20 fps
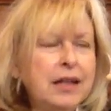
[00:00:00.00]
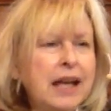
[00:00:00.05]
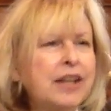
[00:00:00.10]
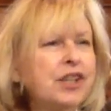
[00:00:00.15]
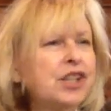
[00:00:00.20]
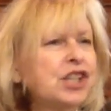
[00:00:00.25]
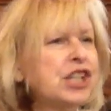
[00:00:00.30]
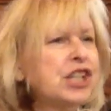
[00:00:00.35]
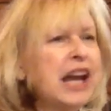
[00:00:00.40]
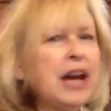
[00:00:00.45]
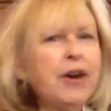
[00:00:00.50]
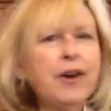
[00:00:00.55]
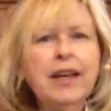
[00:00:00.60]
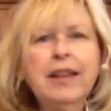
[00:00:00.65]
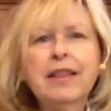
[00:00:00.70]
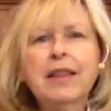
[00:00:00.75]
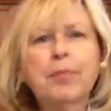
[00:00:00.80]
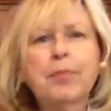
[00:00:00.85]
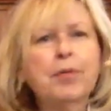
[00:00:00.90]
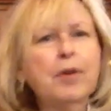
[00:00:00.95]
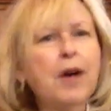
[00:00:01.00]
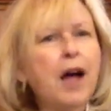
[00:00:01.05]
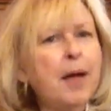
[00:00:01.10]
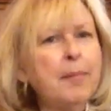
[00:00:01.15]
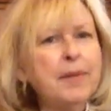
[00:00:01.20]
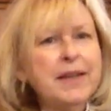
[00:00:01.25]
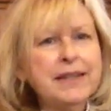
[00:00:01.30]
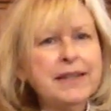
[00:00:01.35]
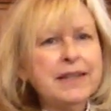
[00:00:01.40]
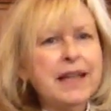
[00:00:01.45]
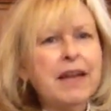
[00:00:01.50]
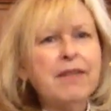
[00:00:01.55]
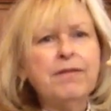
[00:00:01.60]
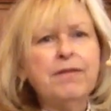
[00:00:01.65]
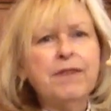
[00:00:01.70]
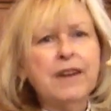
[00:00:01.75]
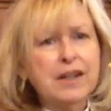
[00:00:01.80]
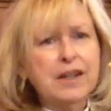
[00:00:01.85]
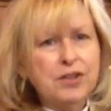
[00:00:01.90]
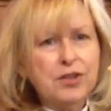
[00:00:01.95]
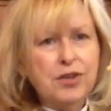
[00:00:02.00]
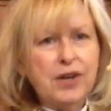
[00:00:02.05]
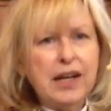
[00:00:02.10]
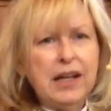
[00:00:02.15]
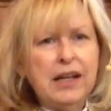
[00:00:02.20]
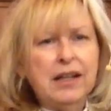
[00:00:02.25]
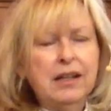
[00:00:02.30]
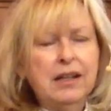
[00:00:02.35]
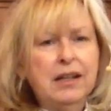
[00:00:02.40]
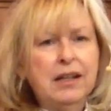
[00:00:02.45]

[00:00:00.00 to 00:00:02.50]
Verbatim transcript: and sharing the promise of victory,